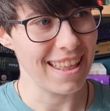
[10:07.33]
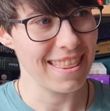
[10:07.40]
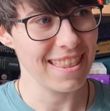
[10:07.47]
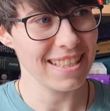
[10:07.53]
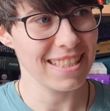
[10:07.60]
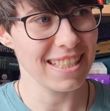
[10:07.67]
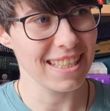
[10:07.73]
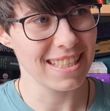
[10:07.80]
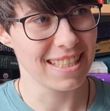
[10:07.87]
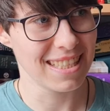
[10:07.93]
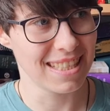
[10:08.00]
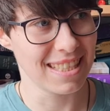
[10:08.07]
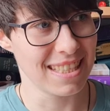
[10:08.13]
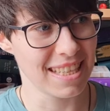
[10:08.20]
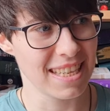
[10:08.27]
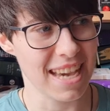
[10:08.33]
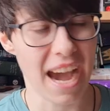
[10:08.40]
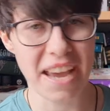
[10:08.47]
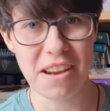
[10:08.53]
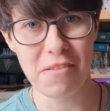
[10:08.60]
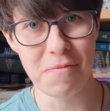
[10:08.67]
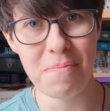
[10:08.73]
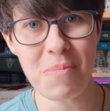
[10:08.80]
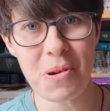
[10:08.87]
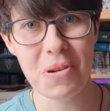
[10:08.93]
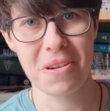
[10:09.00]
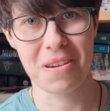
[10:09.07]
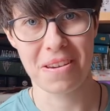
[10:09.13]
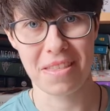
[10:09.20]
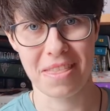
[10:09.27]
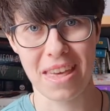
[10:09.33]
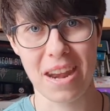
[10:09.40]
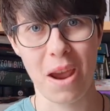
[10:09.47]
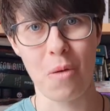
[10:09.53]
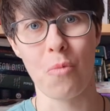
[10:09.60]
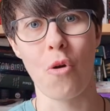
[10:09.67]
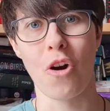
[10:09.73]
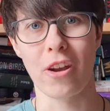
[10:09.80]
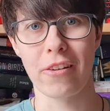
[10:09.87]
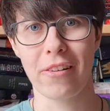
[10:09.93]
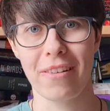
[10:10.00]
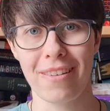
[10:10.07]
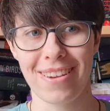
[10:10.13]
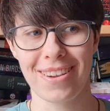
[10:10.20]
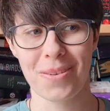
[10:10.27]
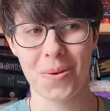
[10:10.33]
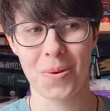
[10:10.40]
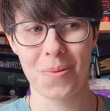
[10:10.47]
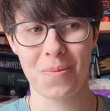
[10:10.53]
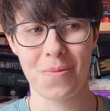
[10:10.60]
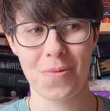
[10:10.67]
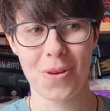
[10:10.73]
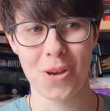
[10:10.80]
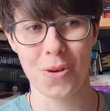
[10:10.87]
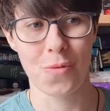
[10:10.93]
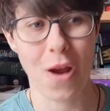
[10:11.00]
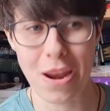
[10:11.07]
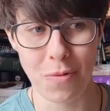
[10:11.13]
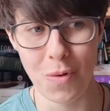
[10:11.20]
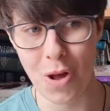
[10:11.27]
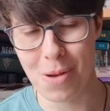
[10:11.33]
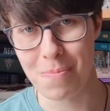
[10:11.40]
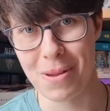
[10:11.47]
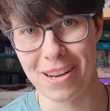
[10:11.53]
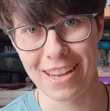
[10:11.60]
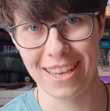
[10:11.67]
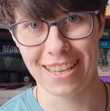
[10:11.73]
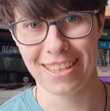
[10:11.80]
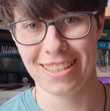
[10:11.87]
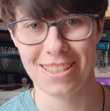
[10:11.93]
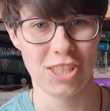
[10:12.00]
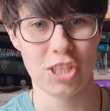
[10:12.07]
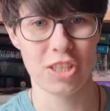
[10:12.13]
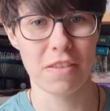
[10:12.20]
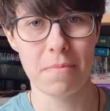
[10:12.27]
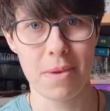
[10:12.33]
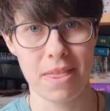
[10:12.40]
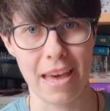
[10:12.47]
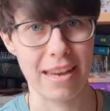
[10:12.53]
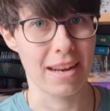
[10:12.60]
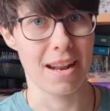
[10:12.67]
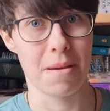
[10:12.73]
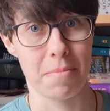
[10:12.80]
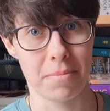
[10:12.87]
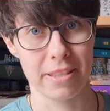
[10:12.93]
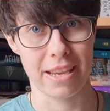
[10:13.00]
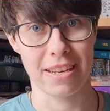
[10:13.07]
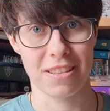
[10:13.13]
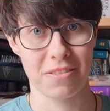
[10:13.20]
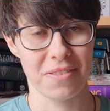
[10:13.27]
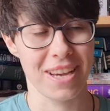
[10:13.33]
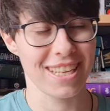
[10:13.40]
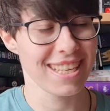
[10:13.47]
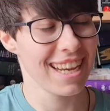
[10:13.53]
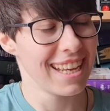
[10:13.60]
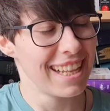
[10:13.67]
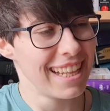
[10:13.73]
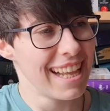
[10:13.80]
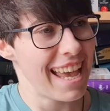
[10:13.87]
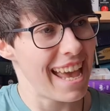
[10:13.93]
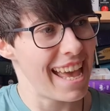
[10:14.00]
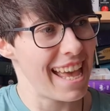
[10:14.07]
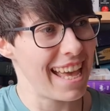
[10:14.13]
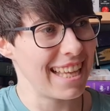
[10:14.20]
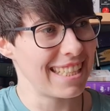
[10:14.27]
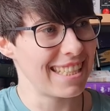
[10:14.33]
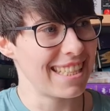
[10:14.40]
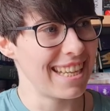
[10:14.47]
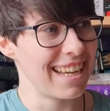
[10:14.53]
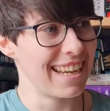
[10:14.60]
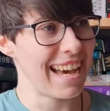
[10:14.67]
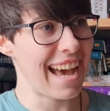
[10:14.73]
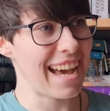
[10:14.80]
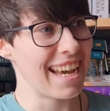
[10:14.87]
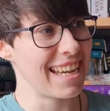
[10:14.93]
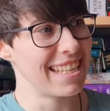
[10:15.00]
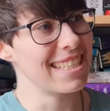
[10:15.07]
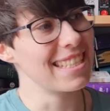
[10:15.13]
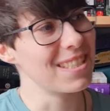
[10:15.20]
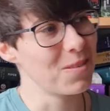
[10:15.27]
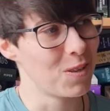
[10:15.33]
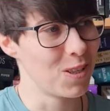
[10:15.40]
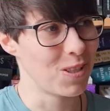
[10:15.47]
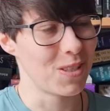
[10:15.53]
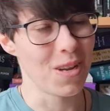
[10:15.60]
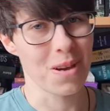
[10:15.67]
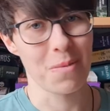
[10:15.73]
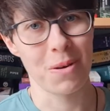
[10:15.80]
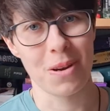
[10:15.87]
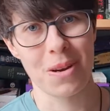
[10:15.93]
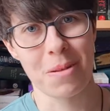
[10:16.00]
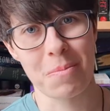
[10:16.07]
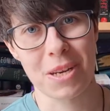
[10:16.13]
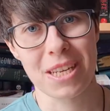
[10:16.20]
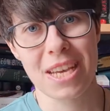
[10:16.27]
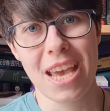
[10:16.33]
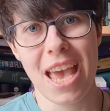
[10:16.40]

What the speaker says: this is the kind of book that I want. Great world building. Just give me that and I'm satisfied. And so I just wanted to talk about it a bit.